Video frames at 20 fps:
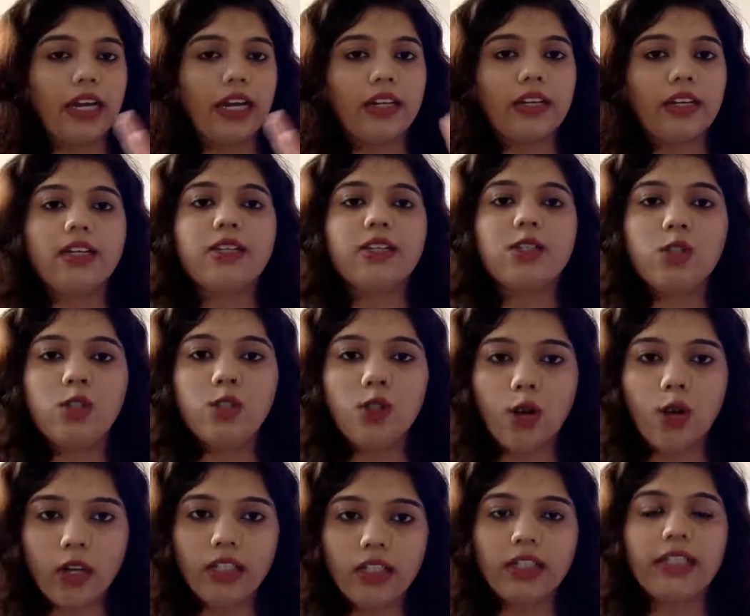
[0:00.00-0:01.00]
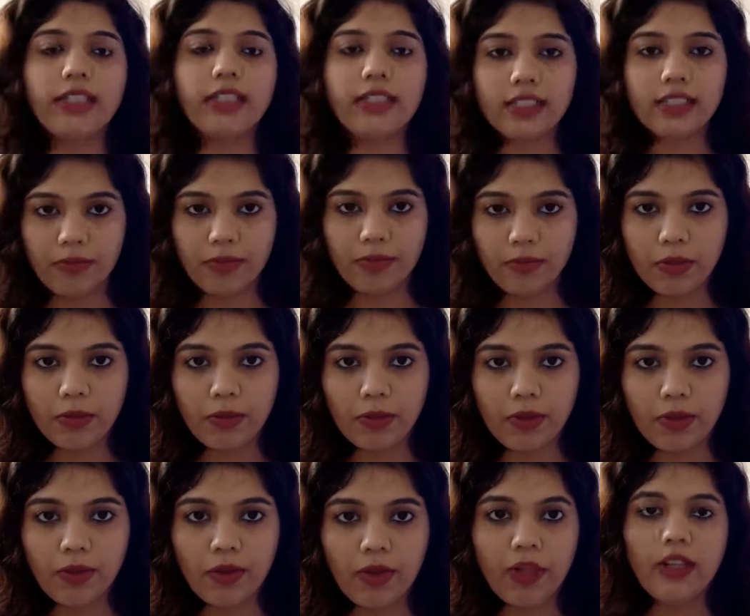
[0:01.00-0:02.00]
That is not
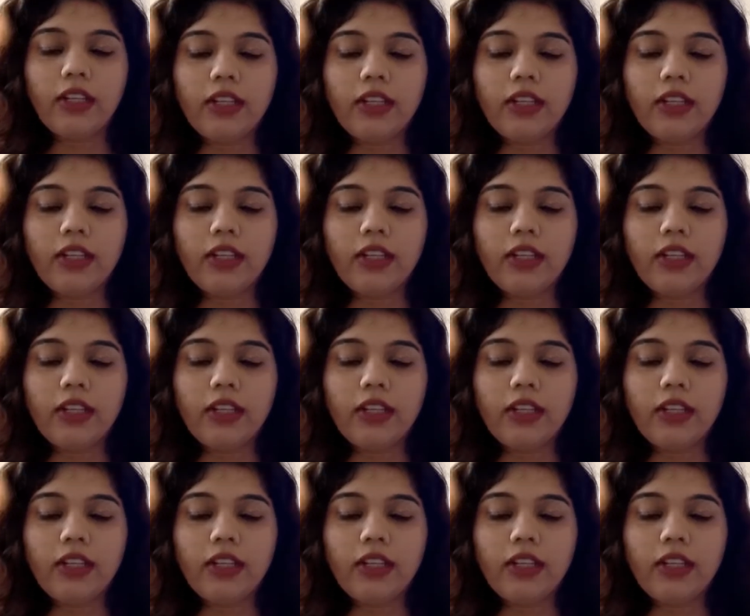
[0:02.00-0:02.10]
acceptable.